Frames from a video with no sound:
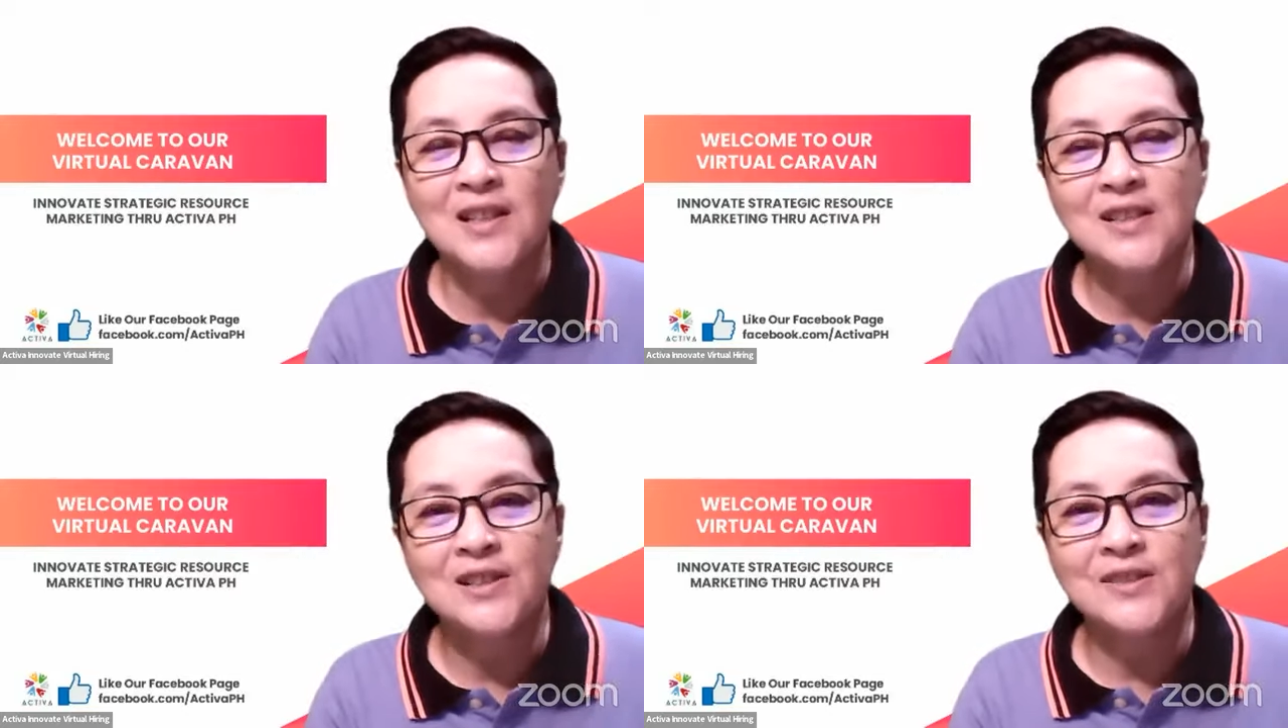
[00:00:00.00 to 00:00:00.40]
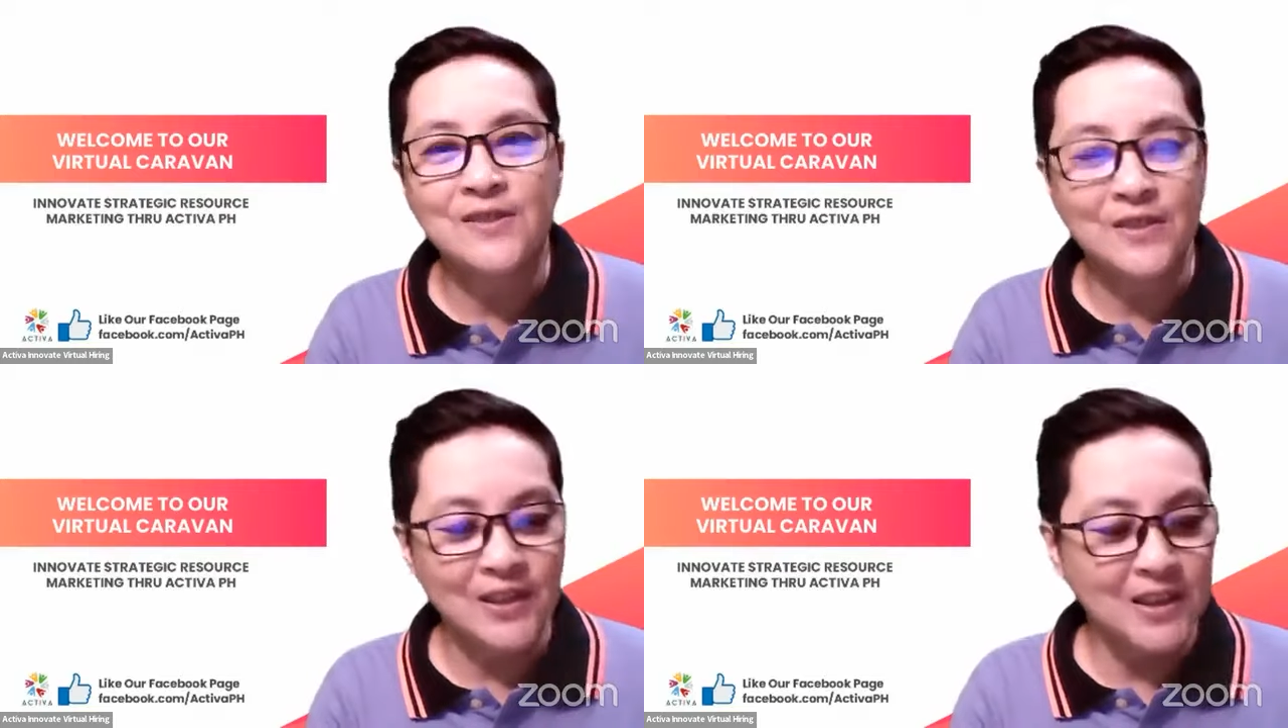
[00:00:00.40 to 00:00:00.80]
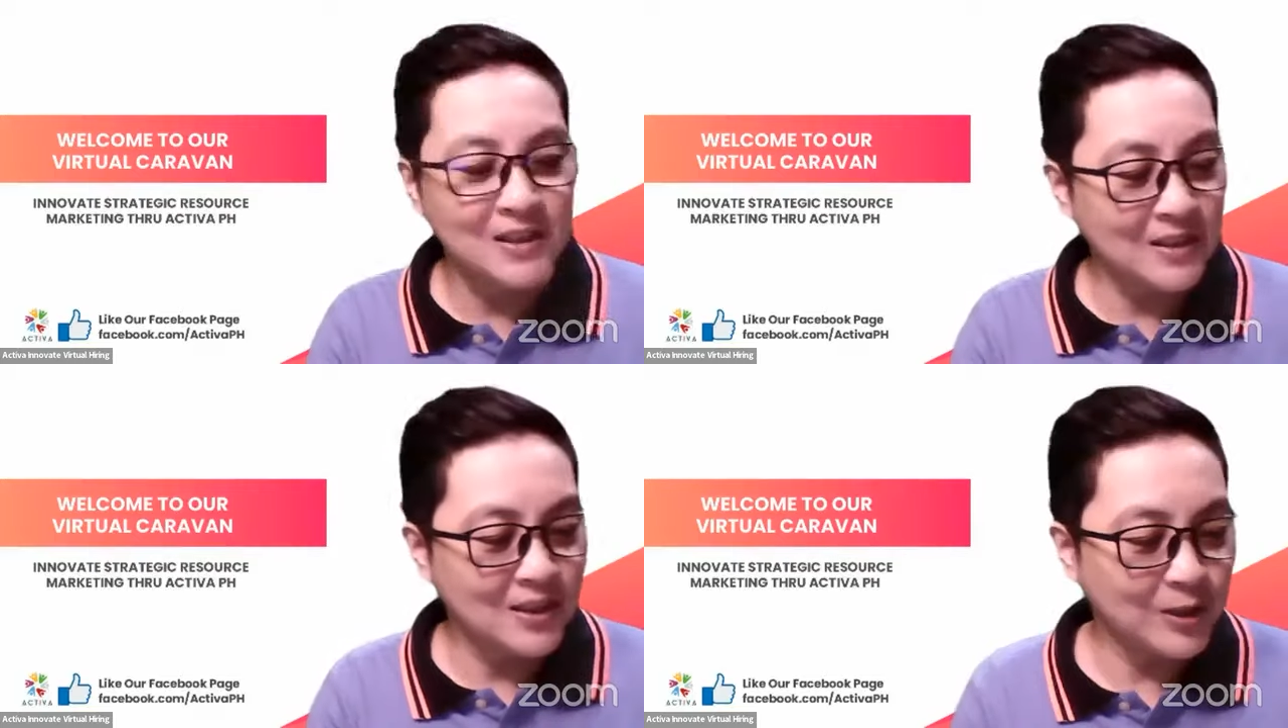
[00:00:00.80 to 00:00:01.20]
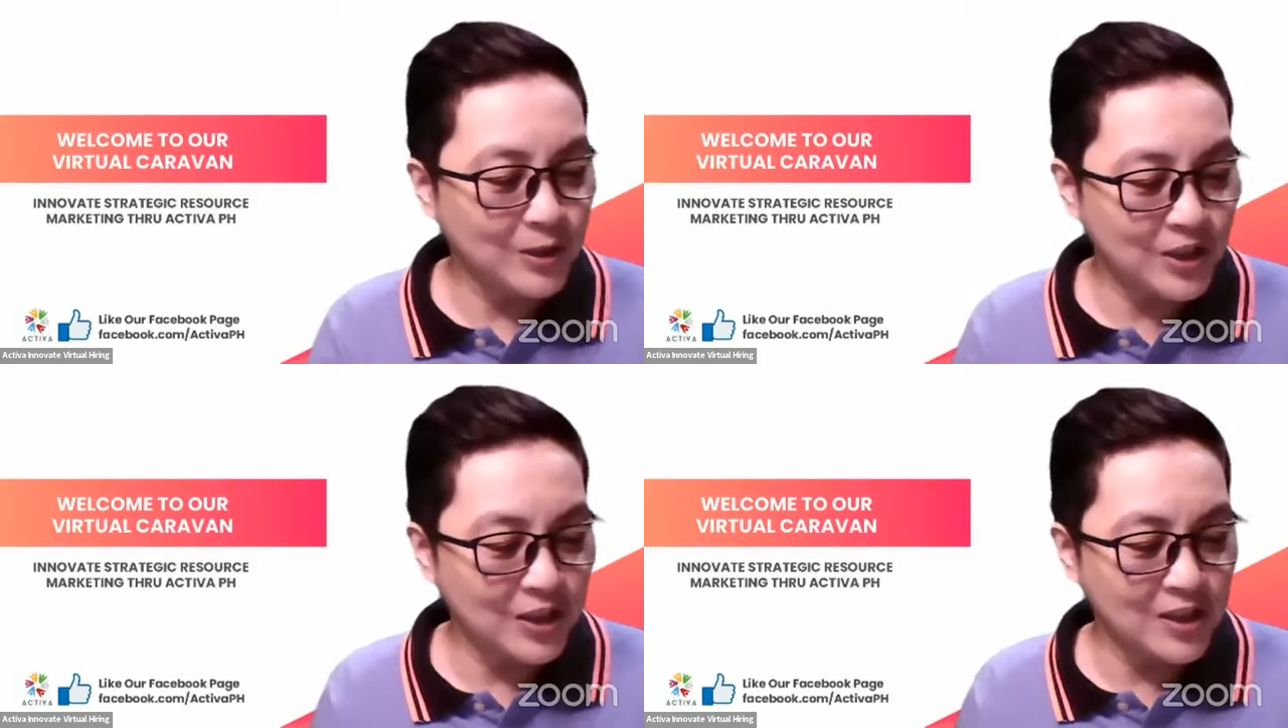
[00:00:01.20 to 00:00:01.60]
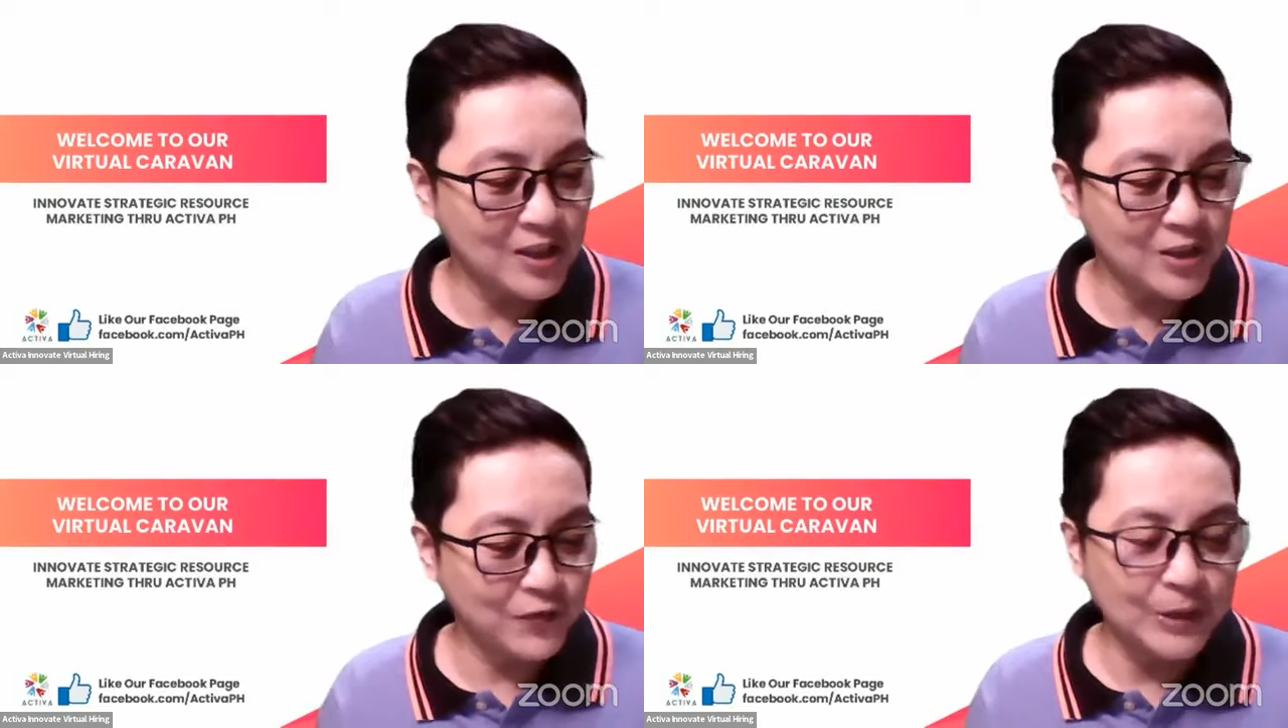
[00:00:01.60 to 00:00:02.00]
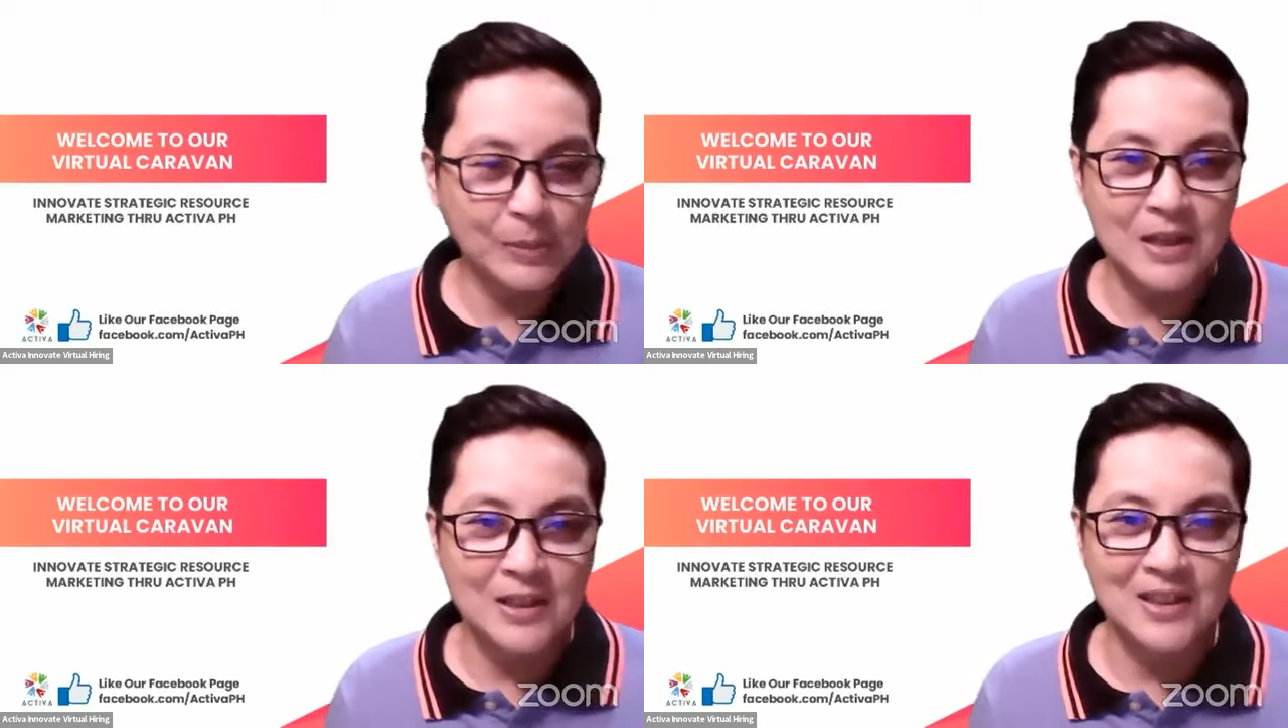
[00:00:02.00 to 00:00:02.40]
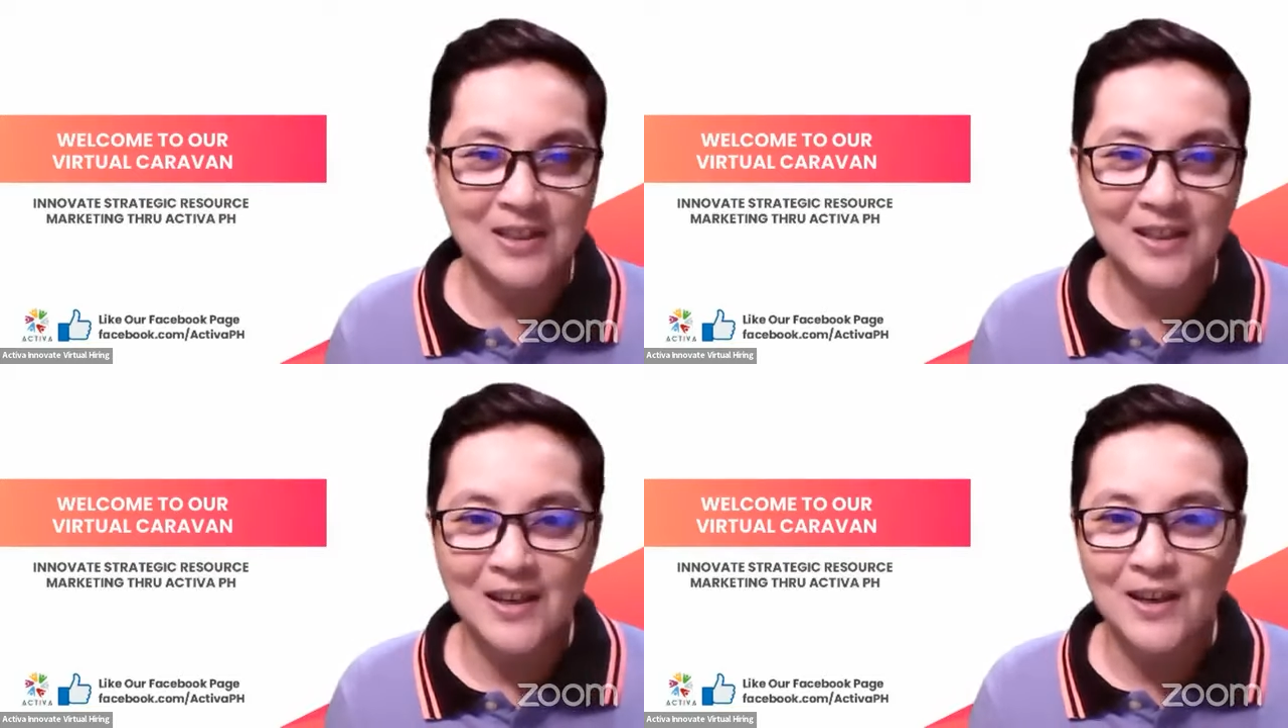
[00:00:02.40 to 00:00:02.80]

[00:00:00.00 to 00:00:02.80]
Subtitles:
Intogreat Solutions Philippines.